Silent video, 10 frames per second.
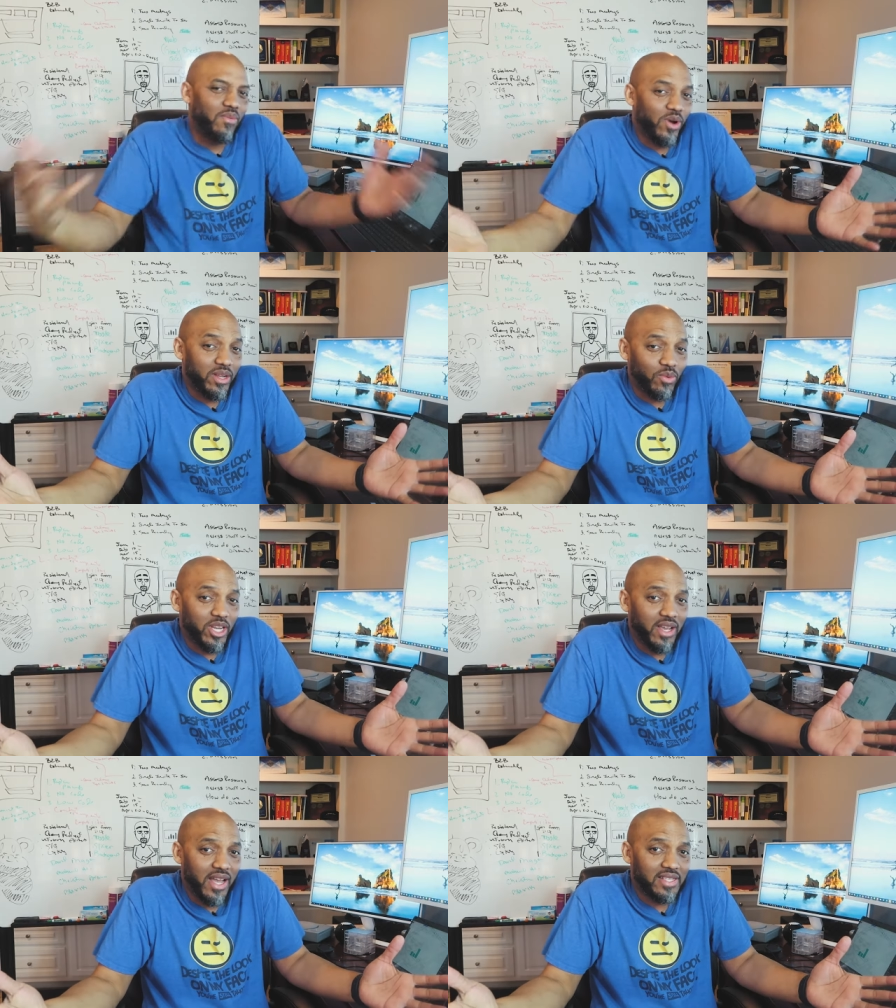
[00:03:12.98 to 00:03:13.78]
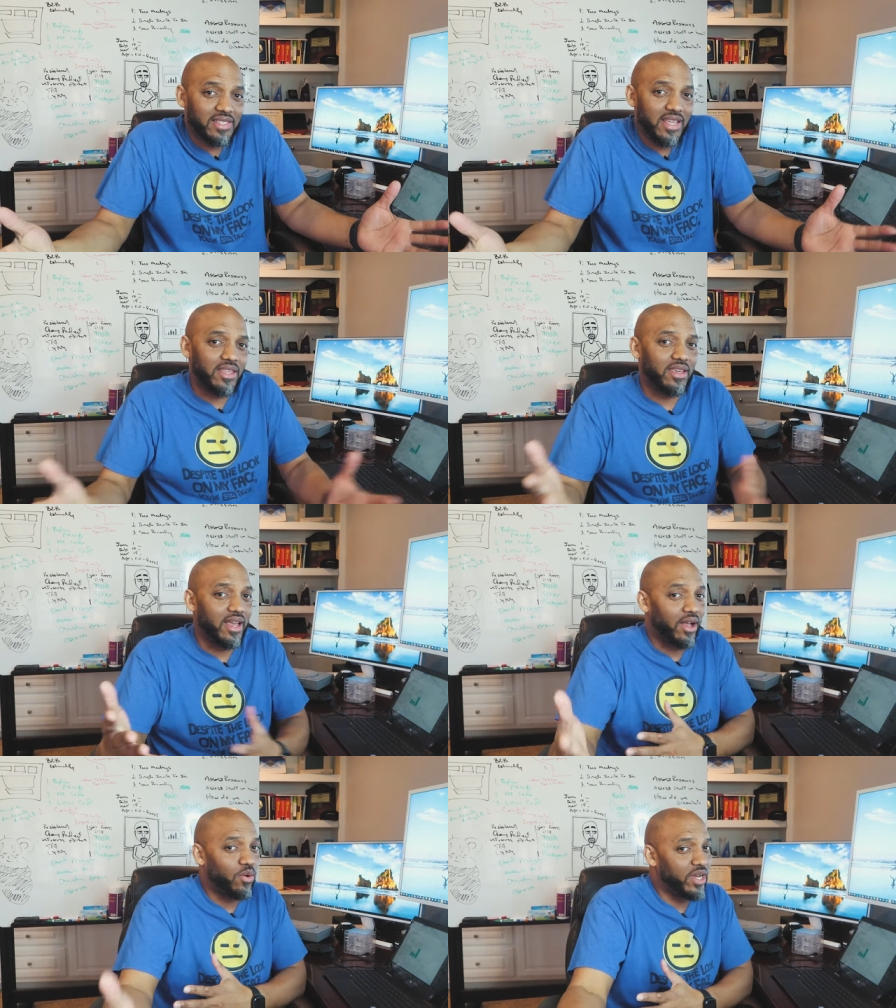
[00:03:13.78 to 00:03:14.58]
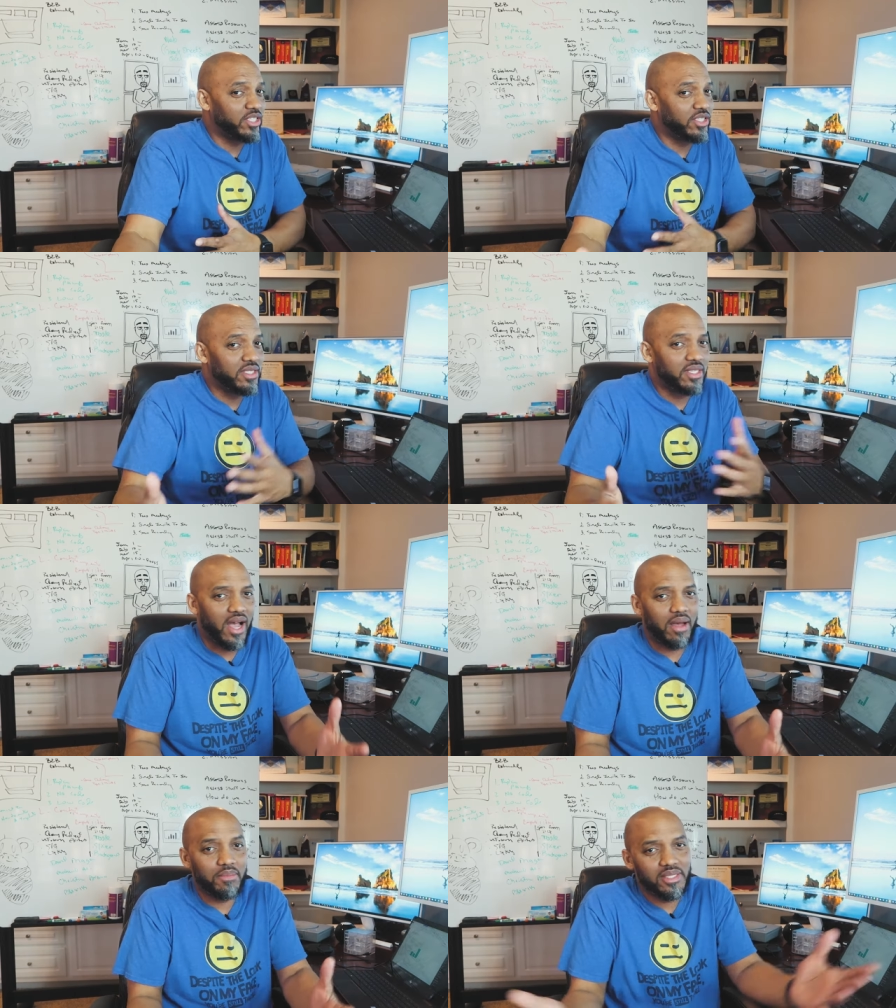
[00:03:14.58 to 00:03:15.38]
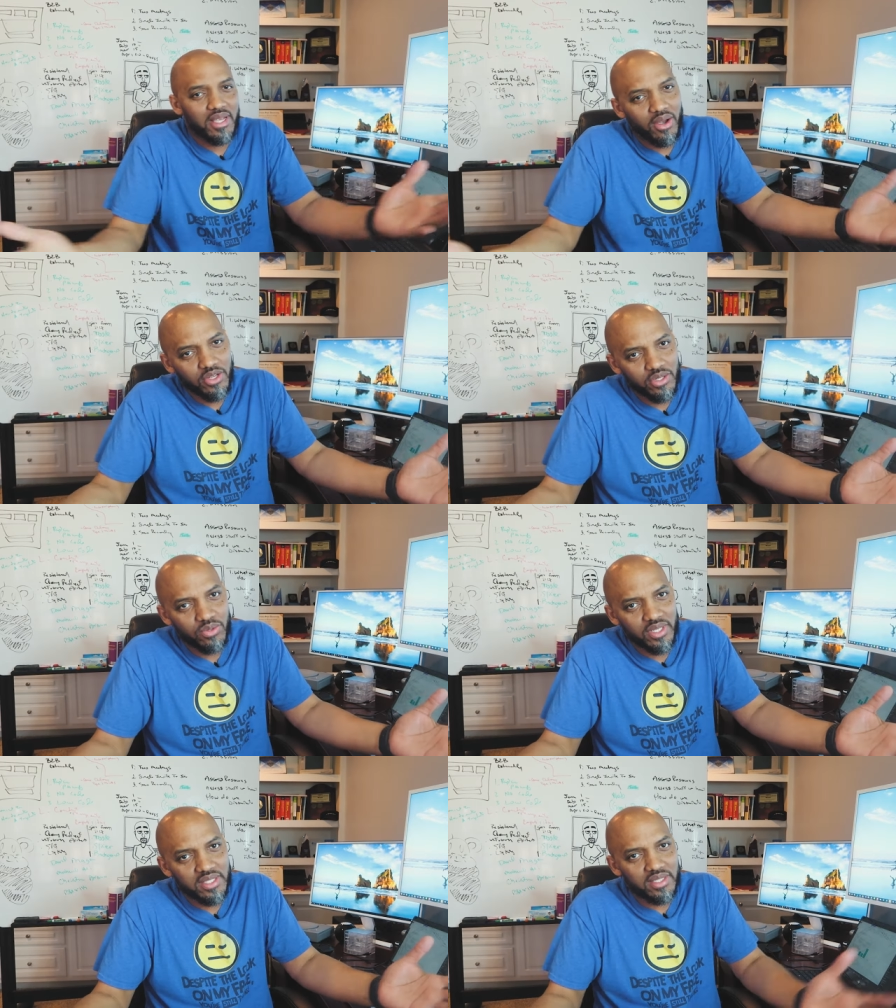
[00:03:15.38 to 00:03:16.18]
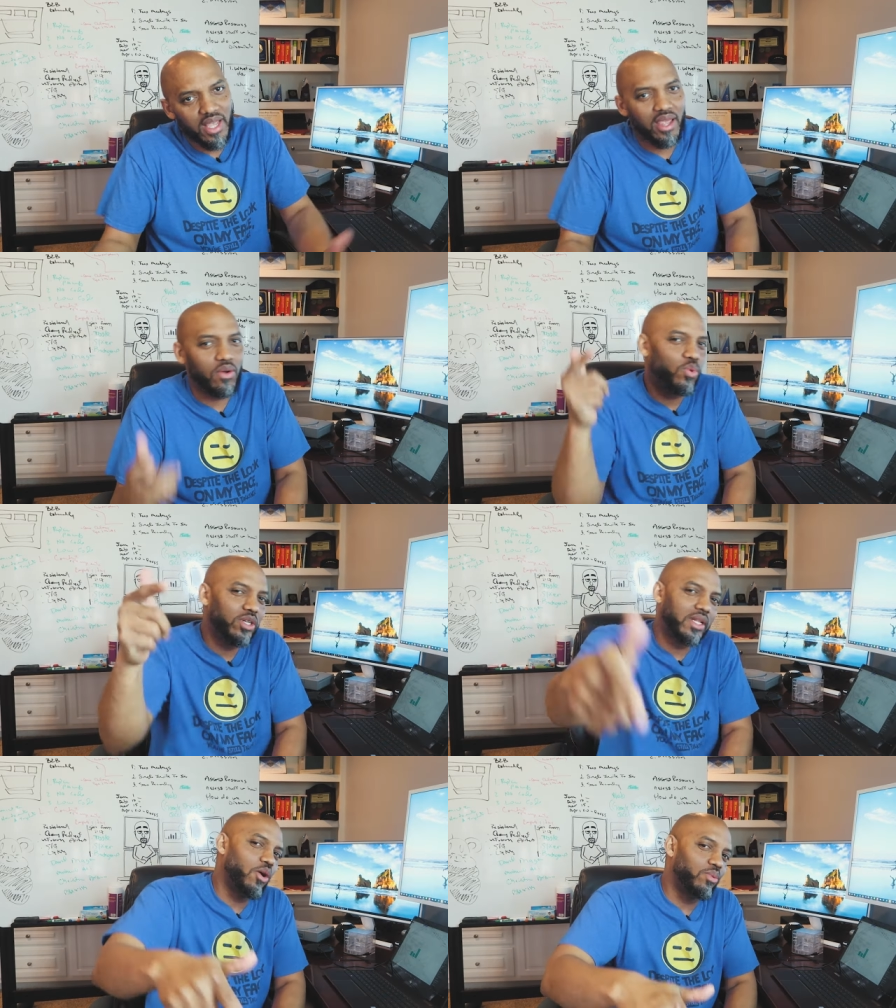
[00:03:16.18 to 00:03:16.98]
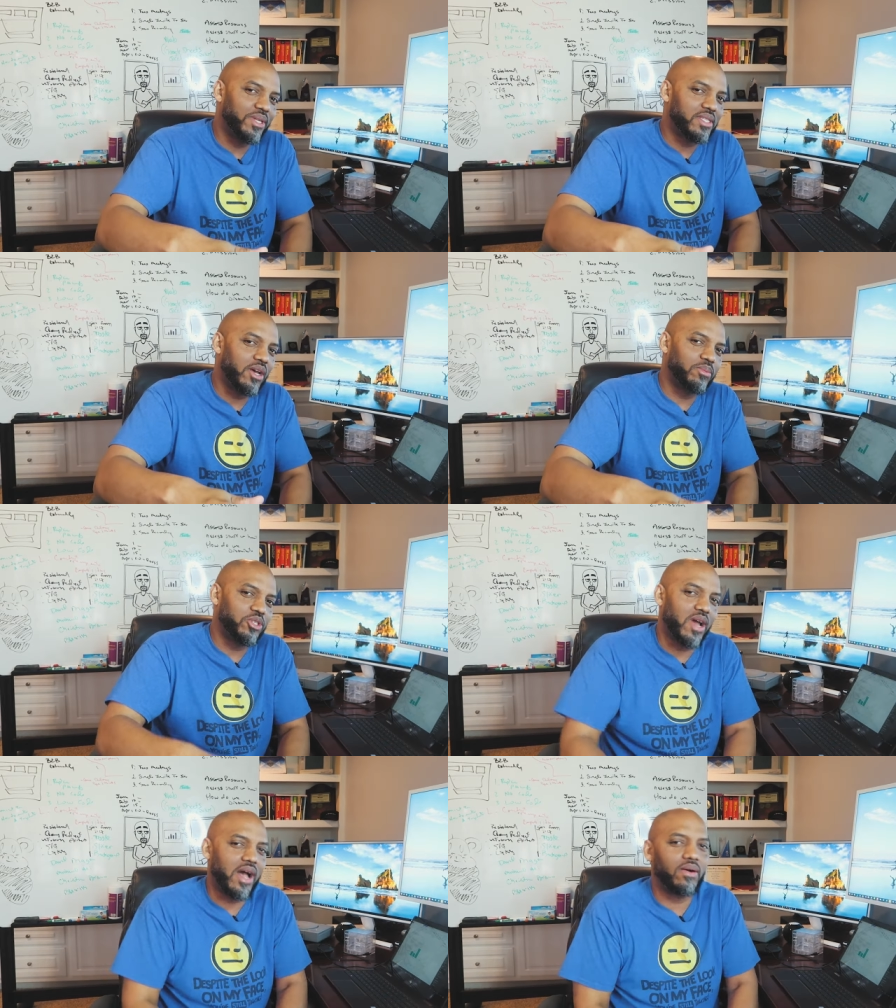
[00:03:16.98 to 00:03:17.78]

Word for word: What, what do you guys think? You got questions, comments? How are you doing it today? Will, I hope this helps you